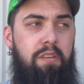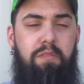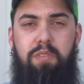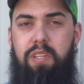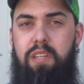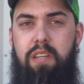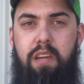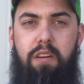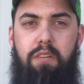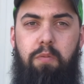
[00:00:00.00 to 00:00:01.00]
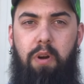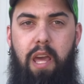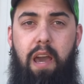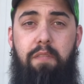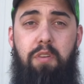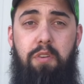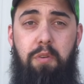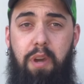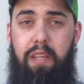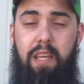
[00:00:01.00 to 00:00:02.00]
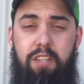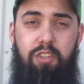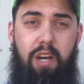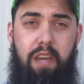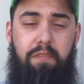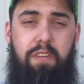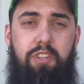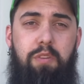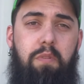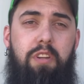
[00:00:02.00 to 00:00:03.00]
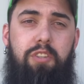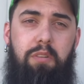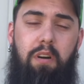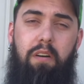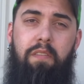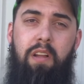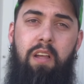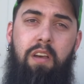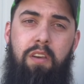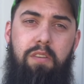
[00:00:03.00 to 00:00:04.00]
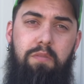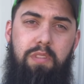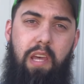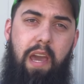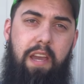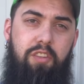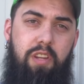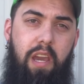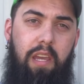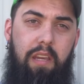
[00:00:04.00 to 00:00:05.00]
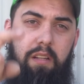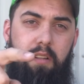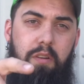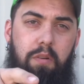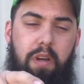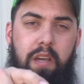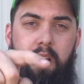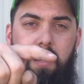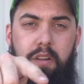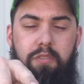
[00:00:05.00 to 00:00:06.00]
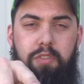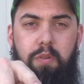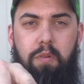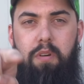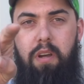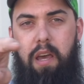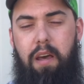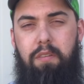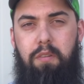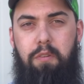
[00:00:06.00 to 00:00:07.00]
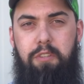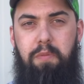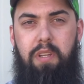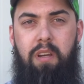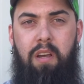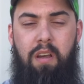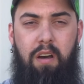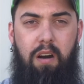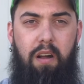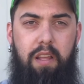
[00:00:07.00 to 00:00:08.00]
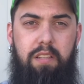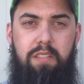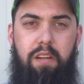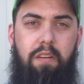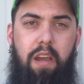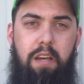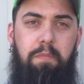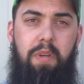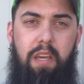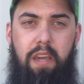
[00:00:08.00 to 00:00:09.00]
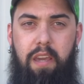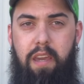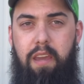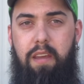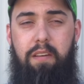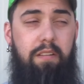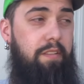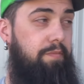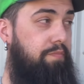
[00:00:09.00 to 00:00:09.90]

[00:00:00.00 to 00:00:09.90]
you see deer or what have you, or you got that giant fish you want to show off, use the hashtag Illinois_outdoorsman on Instagram, and